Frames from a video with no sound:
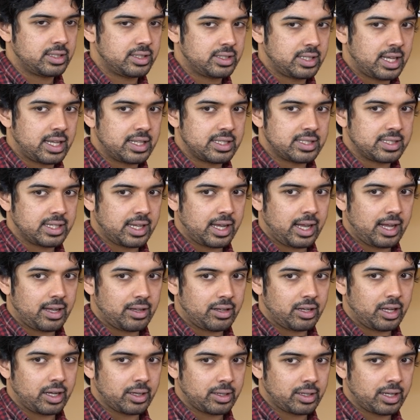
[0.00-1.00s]
tend to
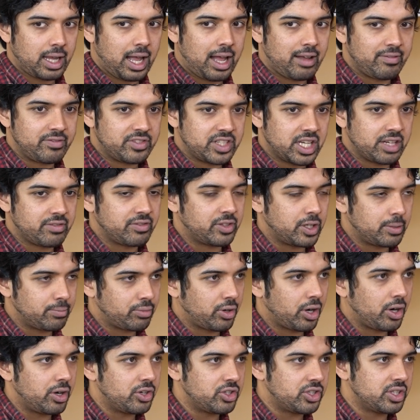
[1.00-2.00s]
have different
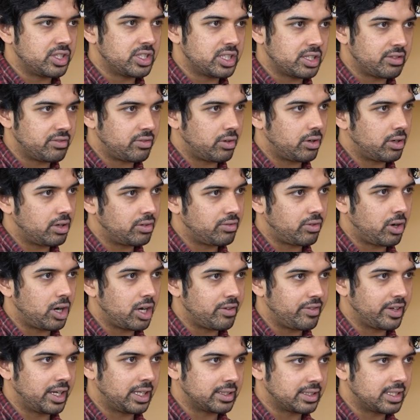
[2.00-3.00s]
approaches of
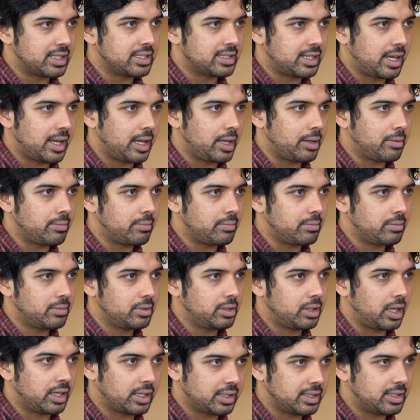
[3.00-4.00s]
arriving at the
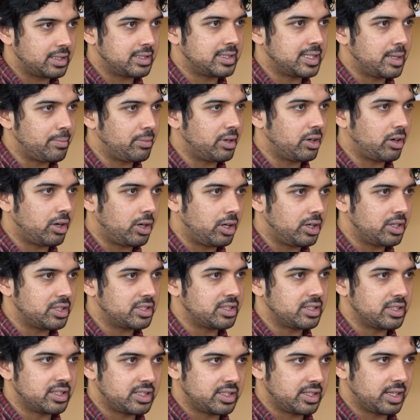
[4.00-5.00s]
similar
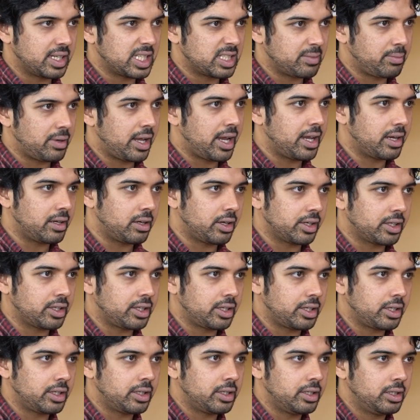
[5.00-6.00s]
answers to explain
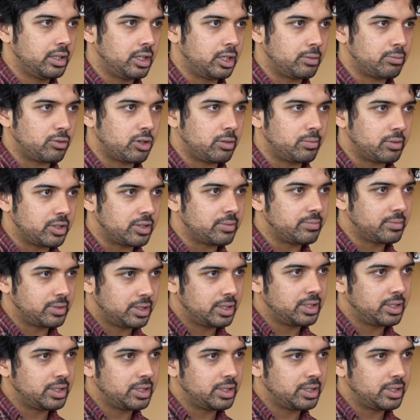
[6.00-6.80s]
a problem?